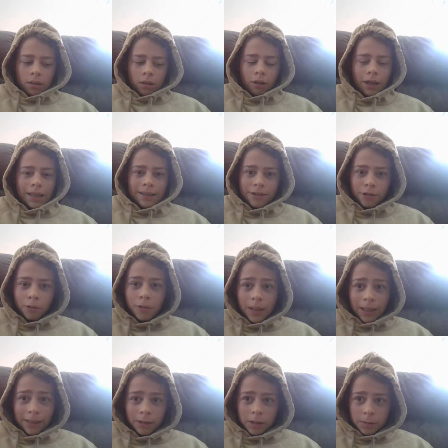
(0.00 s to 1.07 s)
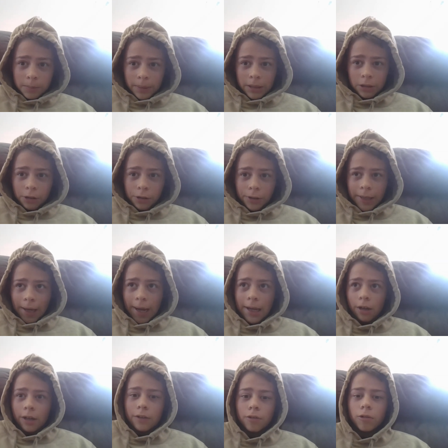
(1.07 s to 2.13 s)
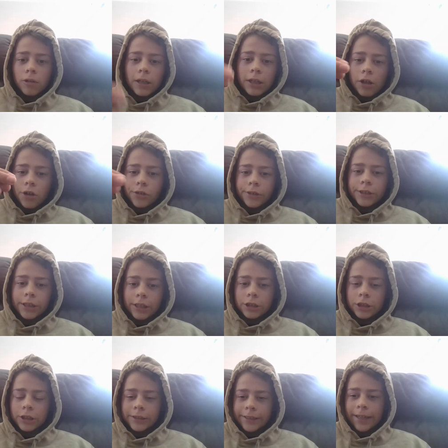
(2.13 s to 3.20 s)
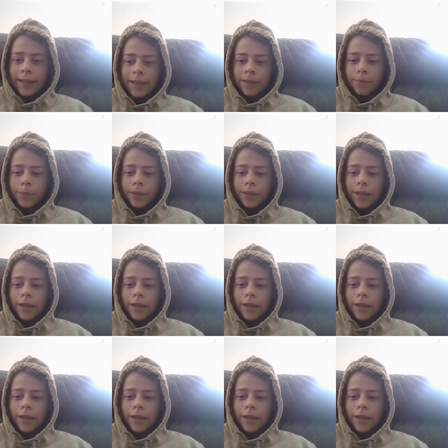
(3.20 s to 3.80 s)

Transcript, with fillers: I thought he'd be okay. I thought he only touched his hand, but now